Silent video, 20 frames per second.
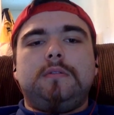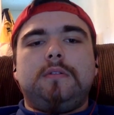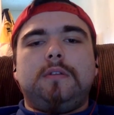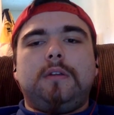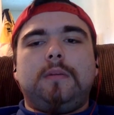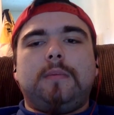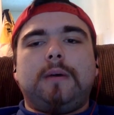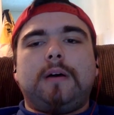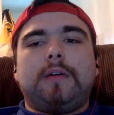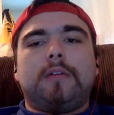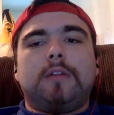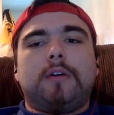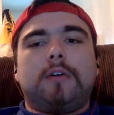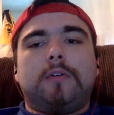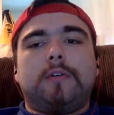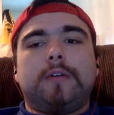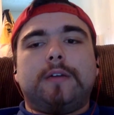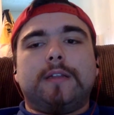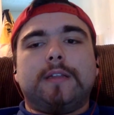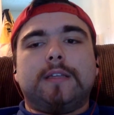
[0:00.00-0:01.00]

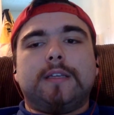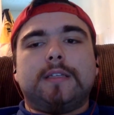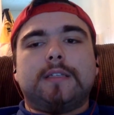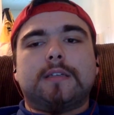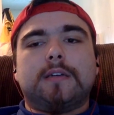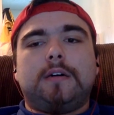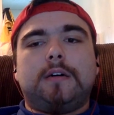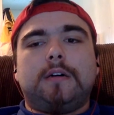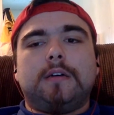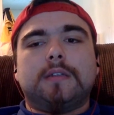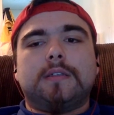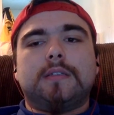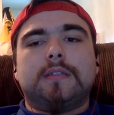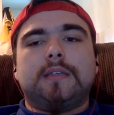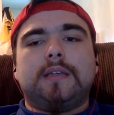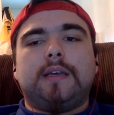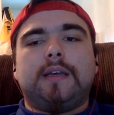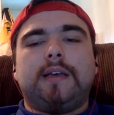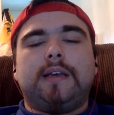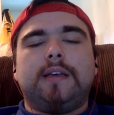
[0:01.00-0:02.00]
lowering these costs
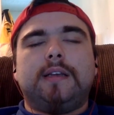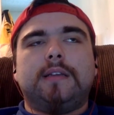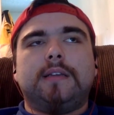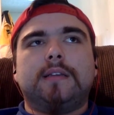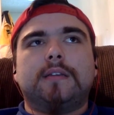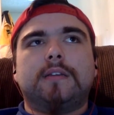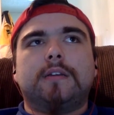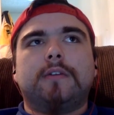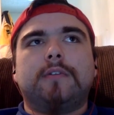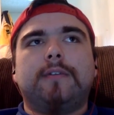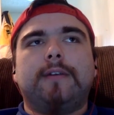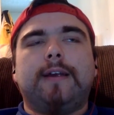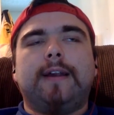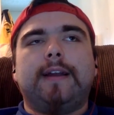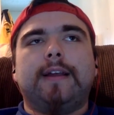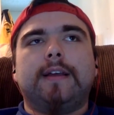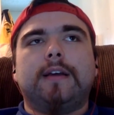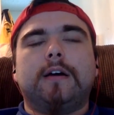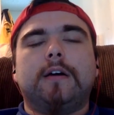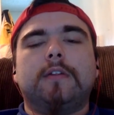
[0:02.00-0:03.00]
and
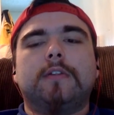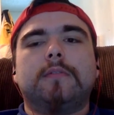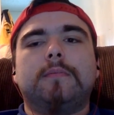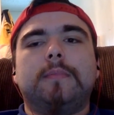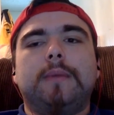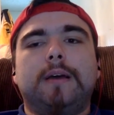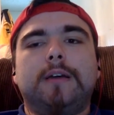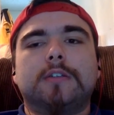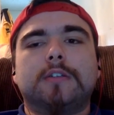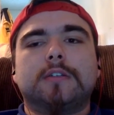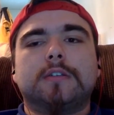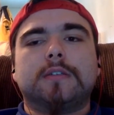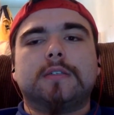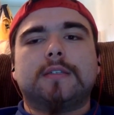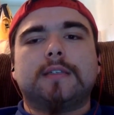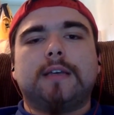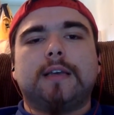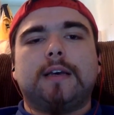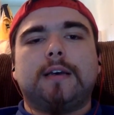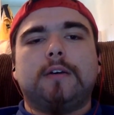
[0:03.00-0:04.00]
creating other measures
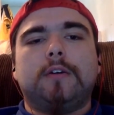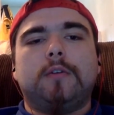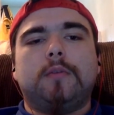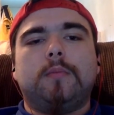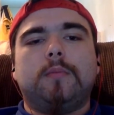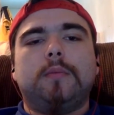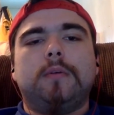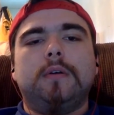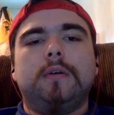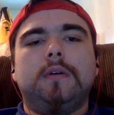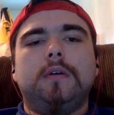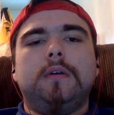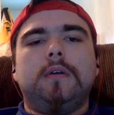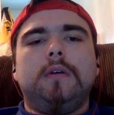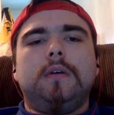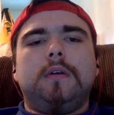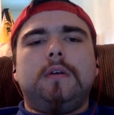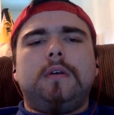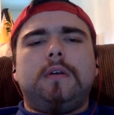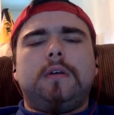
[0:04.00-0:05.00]
to help
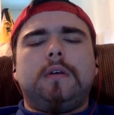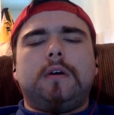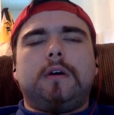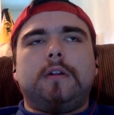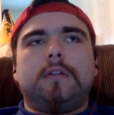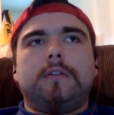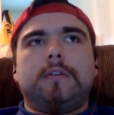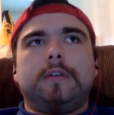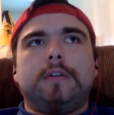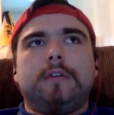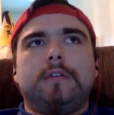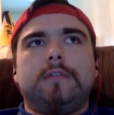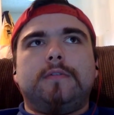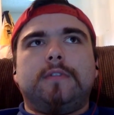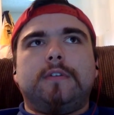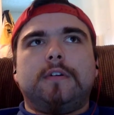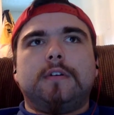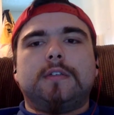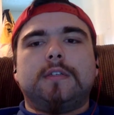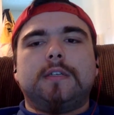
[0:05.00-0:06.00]
other
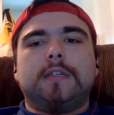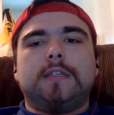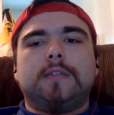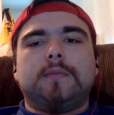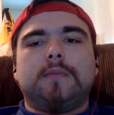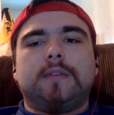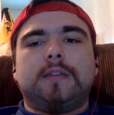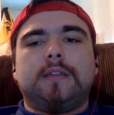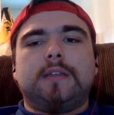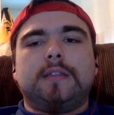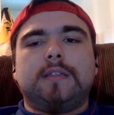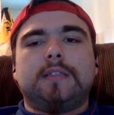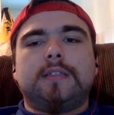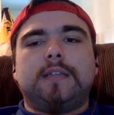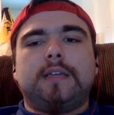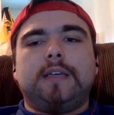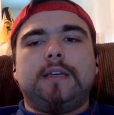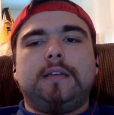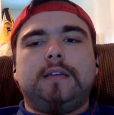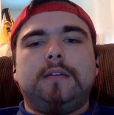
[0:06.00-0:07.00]
universities within the
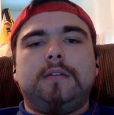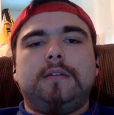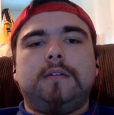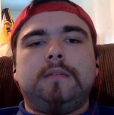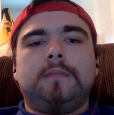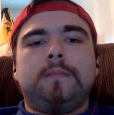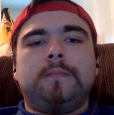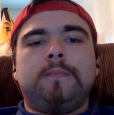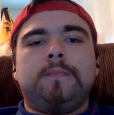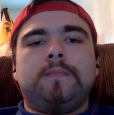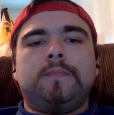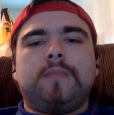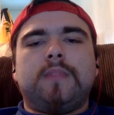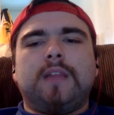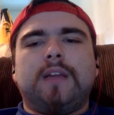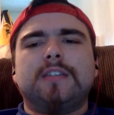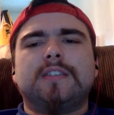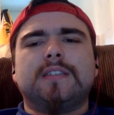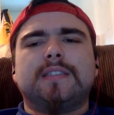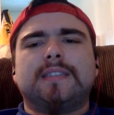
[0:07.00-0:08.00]
state,
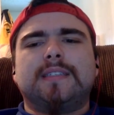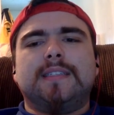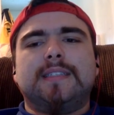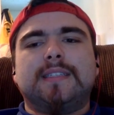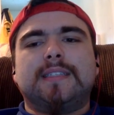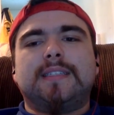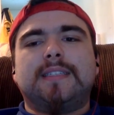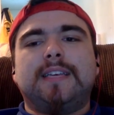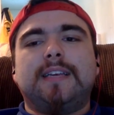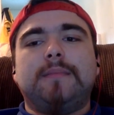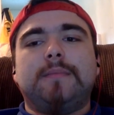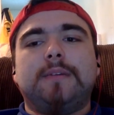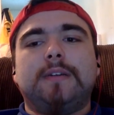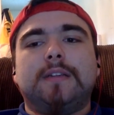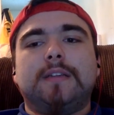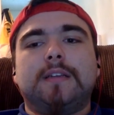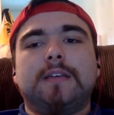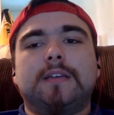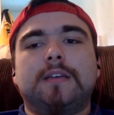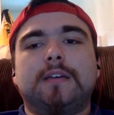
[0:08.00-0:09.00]
not just in the state, but
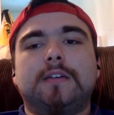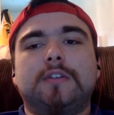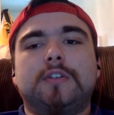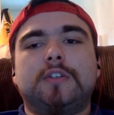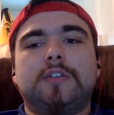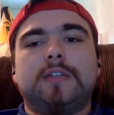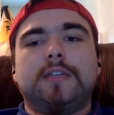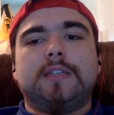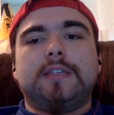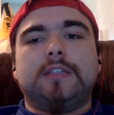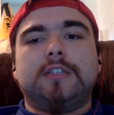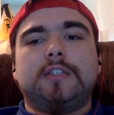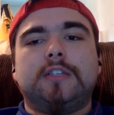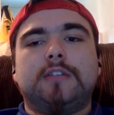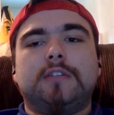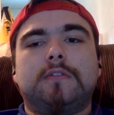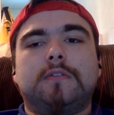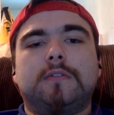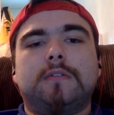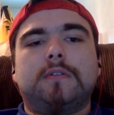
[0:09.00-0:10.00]
in the country in
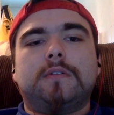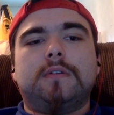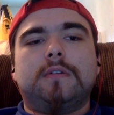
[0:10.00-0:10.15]
general.